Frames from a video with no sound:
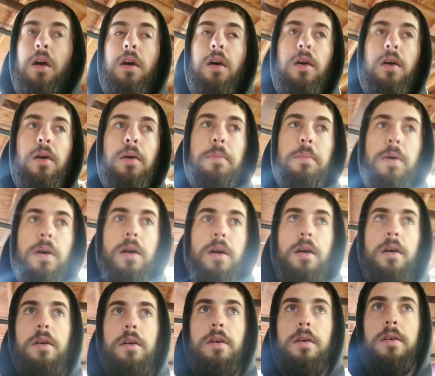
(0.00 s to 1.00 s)
Transmission
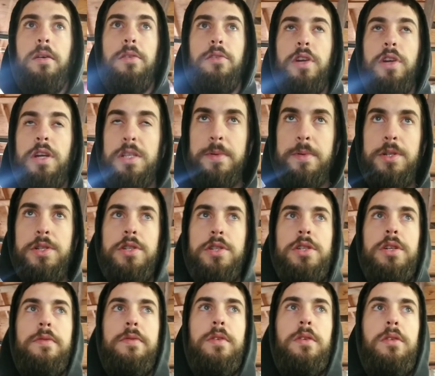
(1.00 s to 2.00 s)
shifted good.
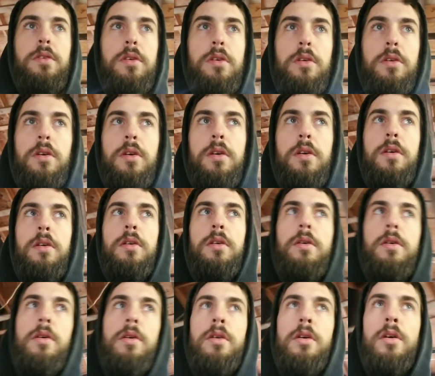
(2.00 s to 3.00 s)

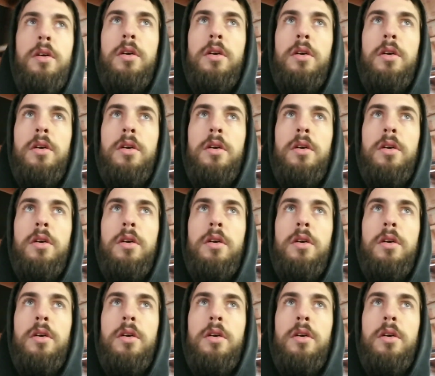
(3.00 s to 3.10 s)
Truck